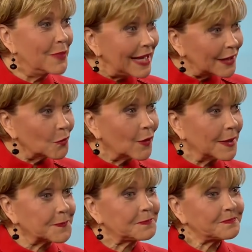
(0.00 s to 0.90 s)
been in
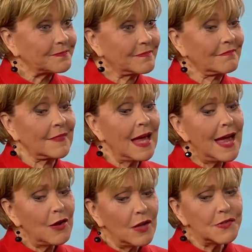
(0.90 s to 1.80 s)
one? Mm
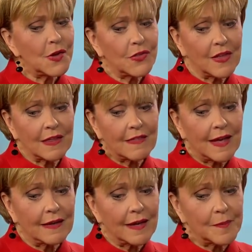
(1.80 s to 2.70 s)
-hmm. I also think
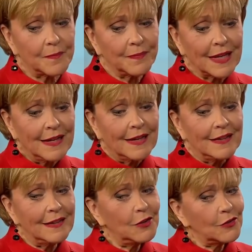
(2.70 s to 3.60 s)
that. Um,
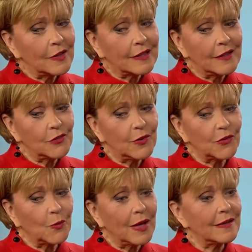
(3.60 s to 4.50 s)
you know, the
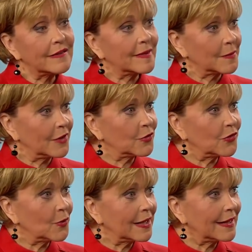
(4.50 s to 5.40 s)
countries want, some
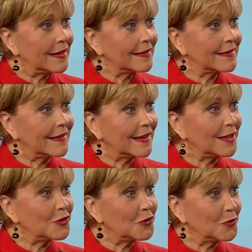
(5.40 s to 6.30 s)
countries want to get into the
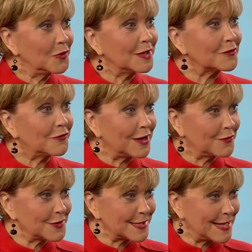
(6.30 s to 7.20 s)
EU, and it
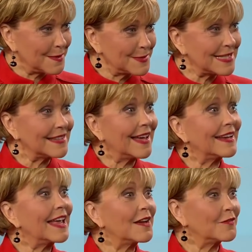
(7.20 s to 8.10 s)
favors them to
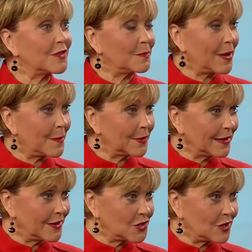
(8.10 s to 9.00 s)
not have the
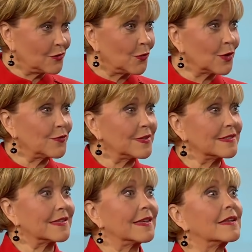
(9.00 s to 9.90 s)
population of
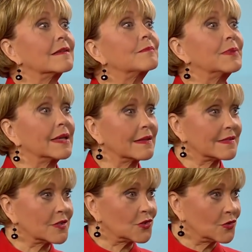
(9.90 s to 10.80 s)
orphans in big
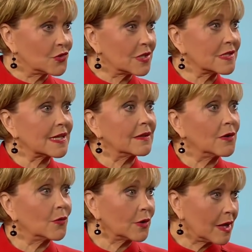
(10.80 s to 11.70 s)
institutions, a
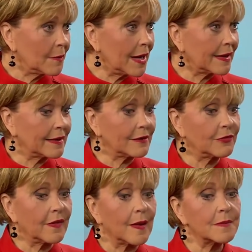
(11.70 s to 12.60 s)
known commodity
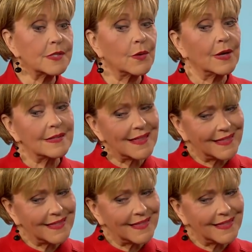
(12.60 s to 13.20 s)
for them. So I